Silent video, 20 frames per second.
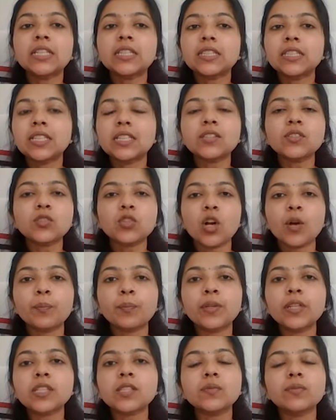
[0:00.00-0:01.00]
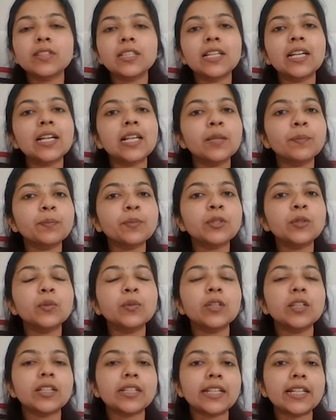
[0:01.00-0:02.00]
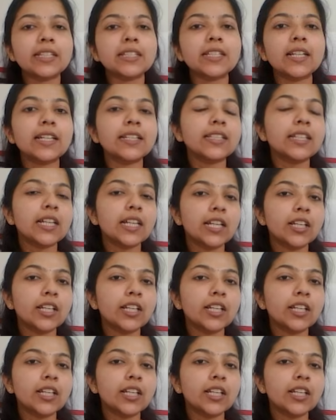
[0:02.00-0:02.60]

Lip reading: These topics will help you get an